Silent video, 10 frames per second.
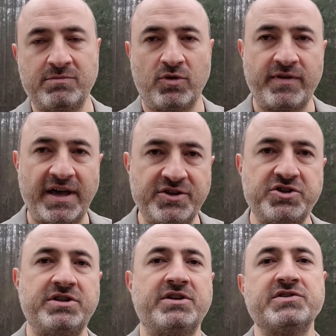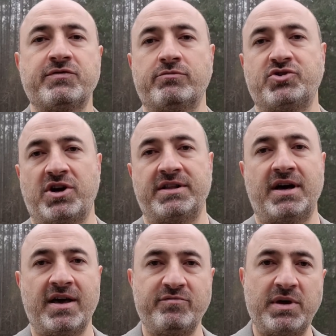team of engineers from
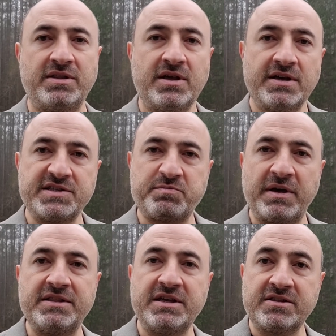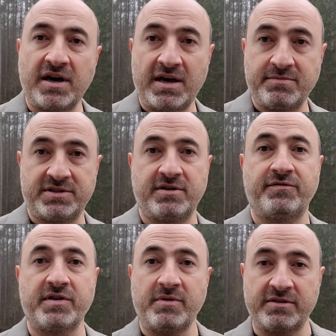China, have been spending time at the
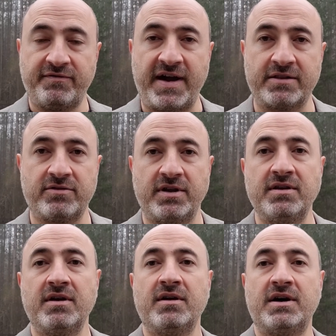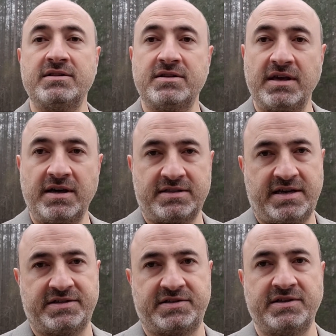Fremont factory and Giga
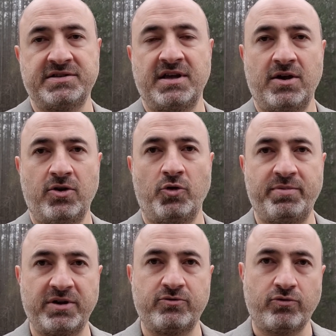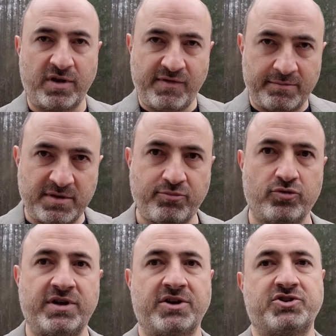Texas, hoping to revamp the
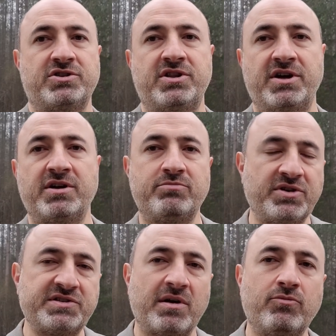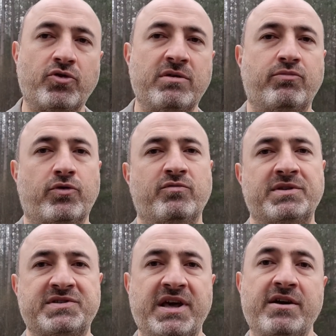production there and bring some more
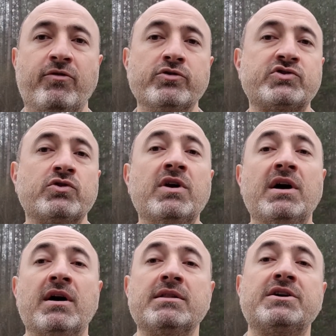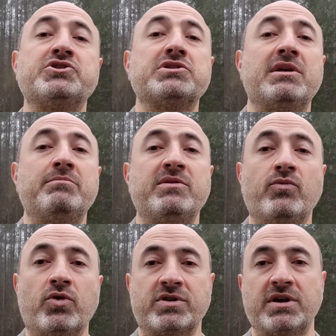improvements. They have also allegedly
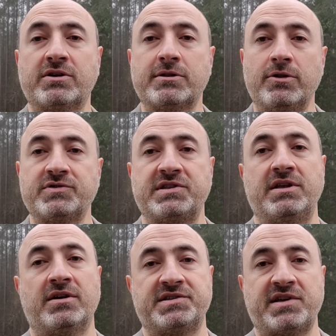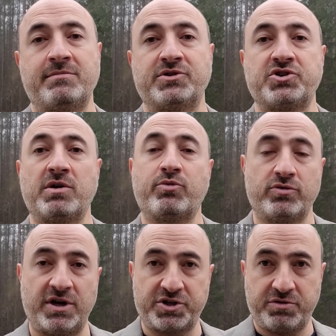been working closely on Cybertruck
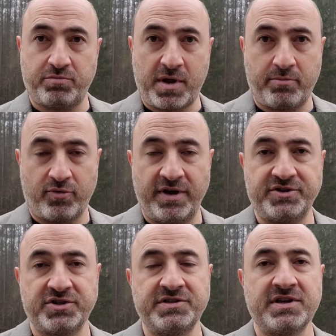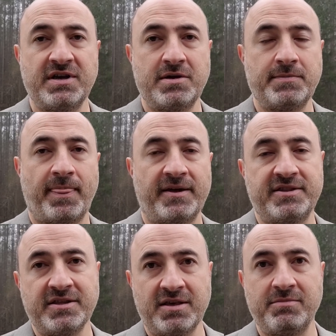production preparations I
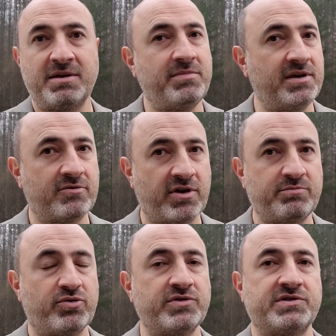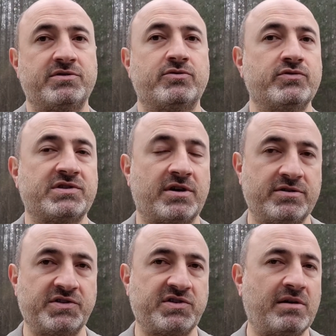think he may be a great person to
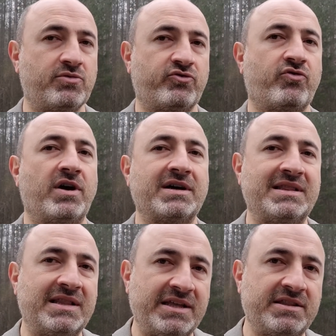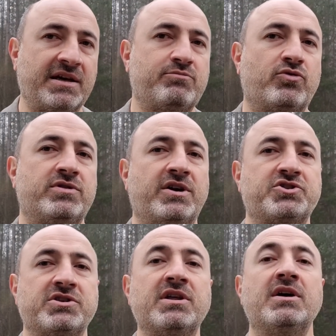start the Cybertruck and lead that
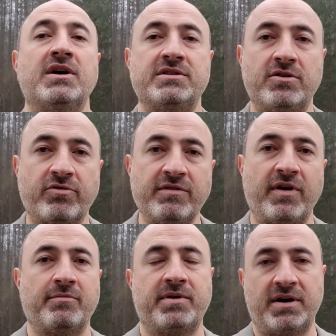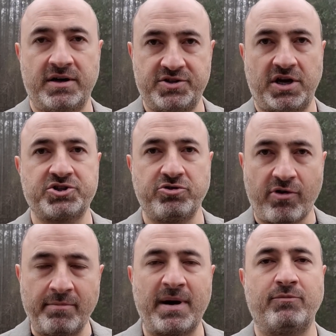production and the revamp, uh, and actually
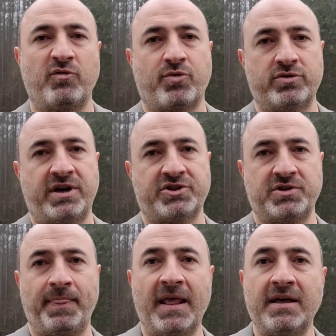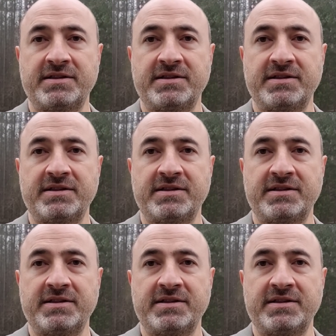ramp up of production.